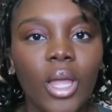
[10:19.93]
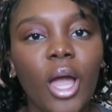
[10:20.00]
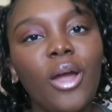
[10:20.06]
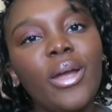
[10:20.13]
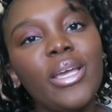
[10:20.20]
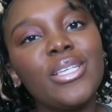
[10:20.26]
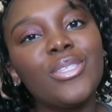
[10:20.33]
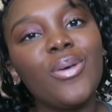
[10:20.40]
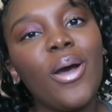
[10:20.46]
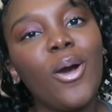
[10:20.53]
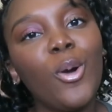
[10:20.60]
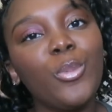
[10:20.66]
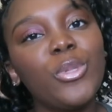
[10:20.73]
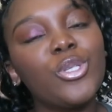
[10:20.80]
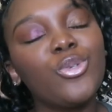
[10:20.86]
Alright, so I
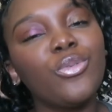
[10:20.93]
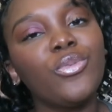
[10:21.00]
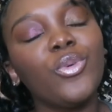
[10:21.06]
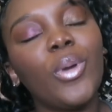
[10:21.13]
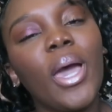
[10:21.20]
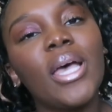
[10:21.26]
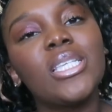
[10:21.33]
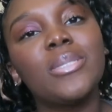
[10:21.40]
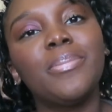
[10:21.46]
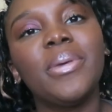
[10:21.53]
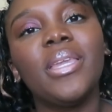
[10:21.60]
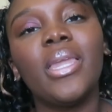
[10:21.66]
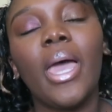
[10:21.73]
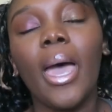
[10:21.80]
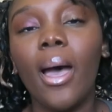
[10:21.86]
hope this review has
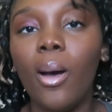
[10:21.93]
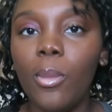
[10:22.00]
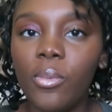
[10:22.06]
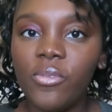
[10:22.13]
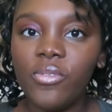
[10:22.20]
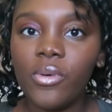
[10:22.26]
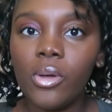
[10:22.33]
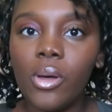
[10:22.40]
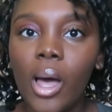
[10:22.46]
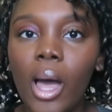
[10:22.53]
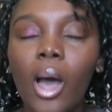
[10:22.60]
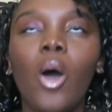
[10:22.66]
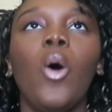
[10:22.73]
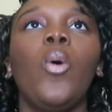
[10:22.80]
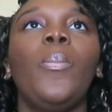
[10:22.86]
been helpful. I
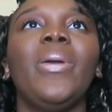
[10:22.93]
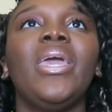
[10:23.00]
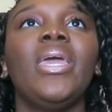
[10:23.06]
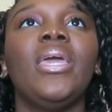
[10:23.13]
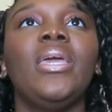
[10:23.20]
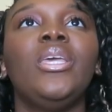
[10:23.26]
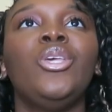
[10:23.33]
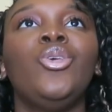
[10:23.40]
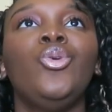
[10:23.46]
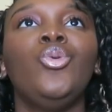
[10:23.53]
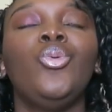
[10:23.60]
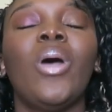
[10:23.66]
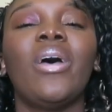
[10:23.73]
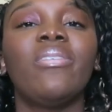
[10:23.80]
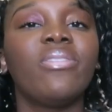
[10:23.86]
hope
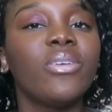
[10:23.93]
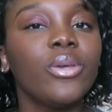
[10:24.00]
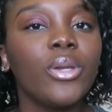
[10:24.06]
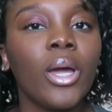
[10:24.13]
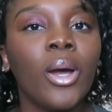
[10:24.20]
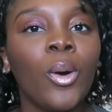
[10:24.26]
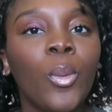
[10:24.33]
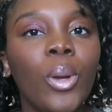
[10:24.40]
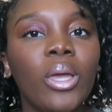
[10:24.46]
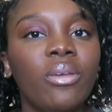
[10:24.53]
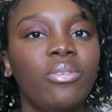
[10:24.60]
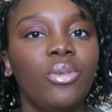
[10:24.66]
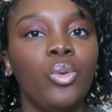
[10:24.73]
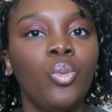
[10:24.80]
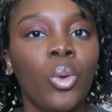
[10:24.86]
you have figured out
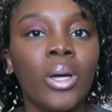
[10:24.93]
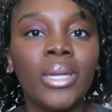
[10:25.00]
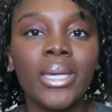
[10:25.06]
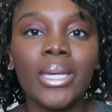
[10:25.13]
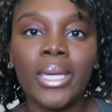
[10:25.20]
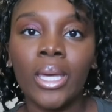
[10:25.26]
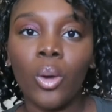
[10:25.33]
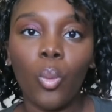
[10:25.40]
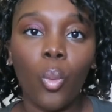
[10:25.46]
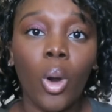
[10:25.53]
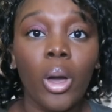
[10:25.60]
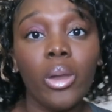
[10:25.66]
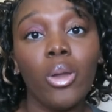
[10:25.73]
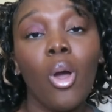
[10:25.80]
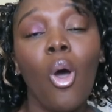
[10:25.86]
if you want to get
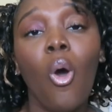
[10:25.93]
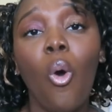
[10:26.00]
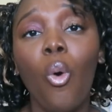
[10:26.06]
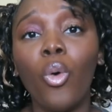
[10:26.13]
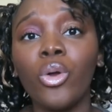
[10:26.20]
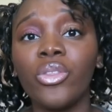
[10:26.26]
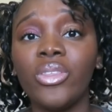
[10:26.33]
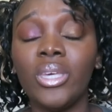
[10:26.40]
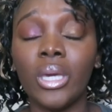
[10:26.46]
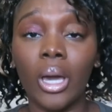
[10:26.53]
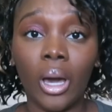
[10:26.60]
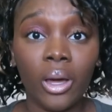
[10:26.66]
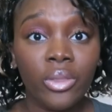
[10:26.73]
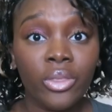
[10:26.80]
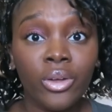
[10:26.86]
one or the
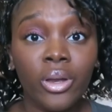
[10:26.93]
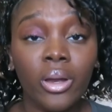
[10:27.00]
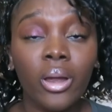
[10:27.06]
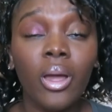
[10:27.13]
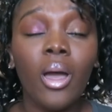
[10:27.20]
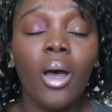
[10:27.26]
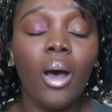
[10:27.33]
other.